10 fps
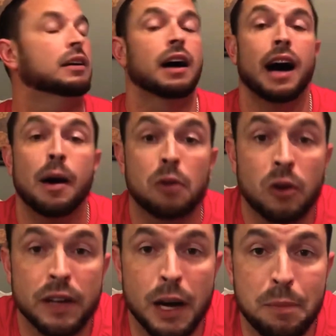I'm going
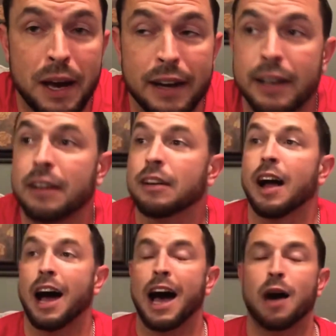to get up out of here.
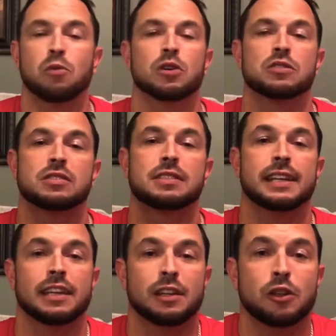I will
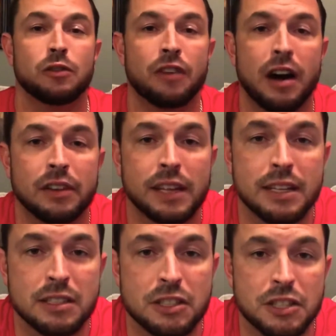see you fine
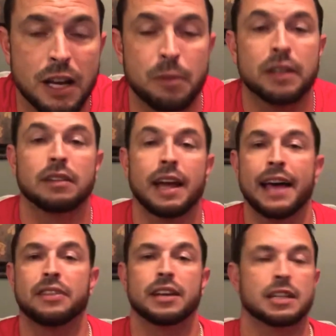ladies and gentlemen at
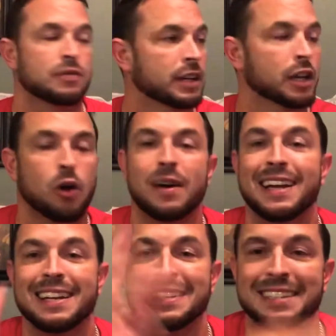the next video.
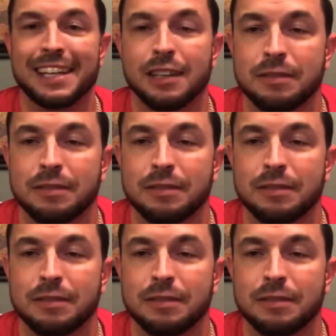See ya.